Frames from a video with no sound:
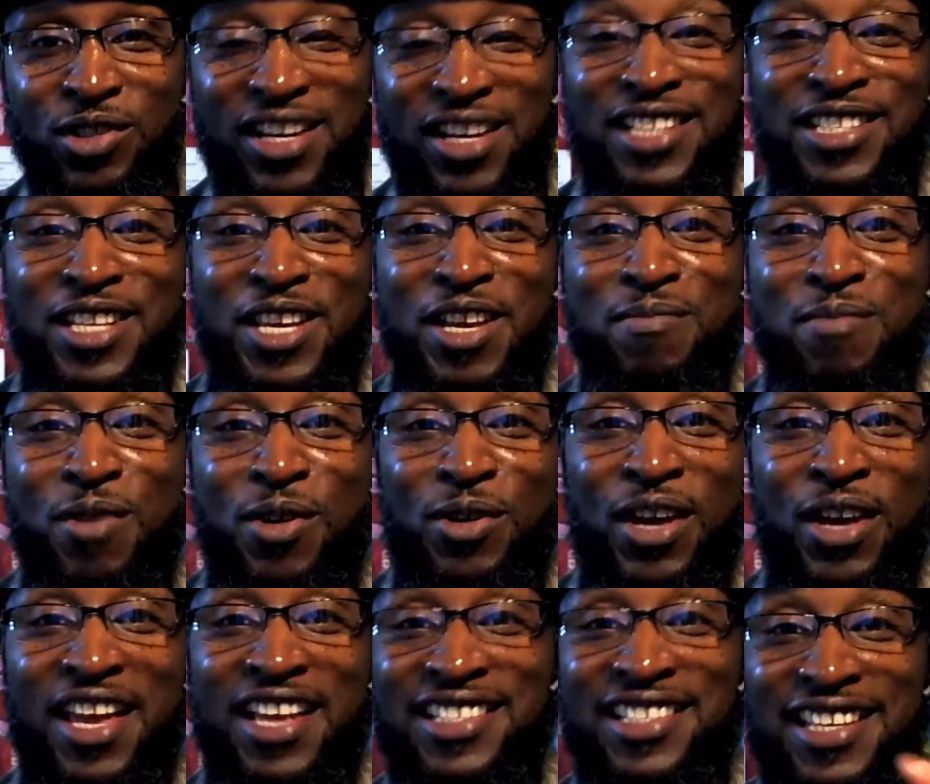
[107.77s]
That's
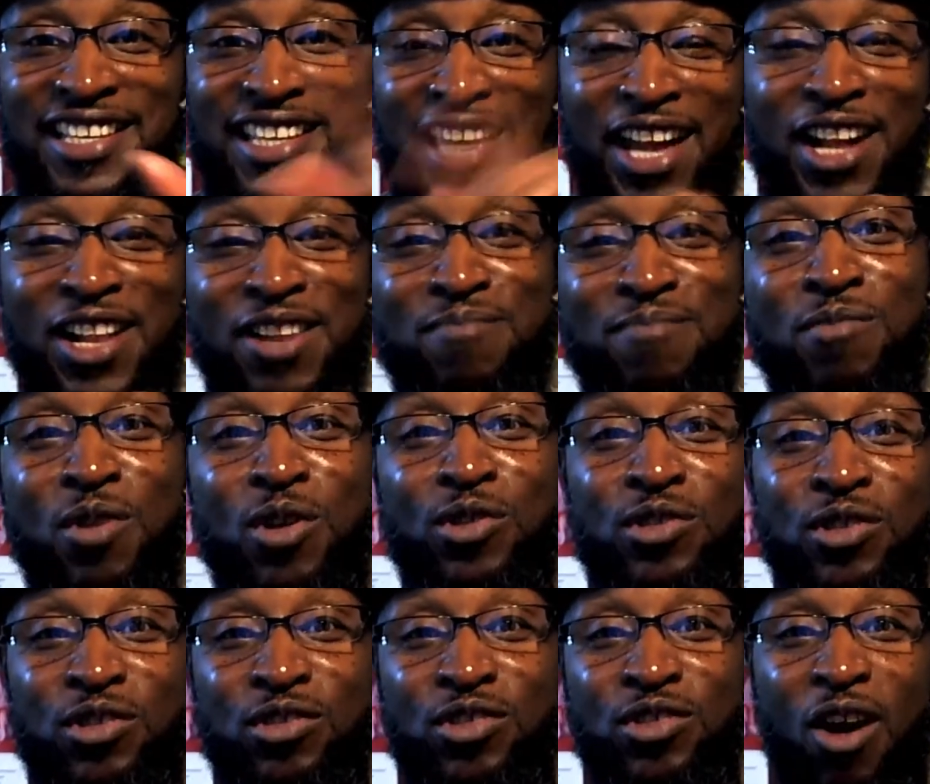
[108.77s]
M-O-S-E-L.
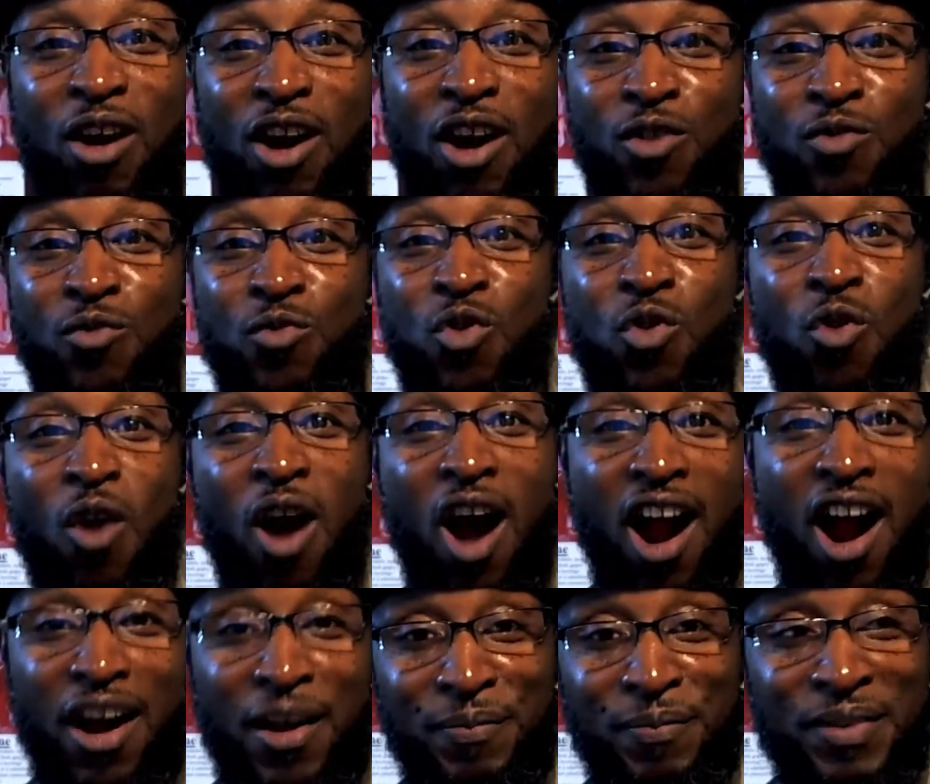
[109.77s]
Mosels are Ruar.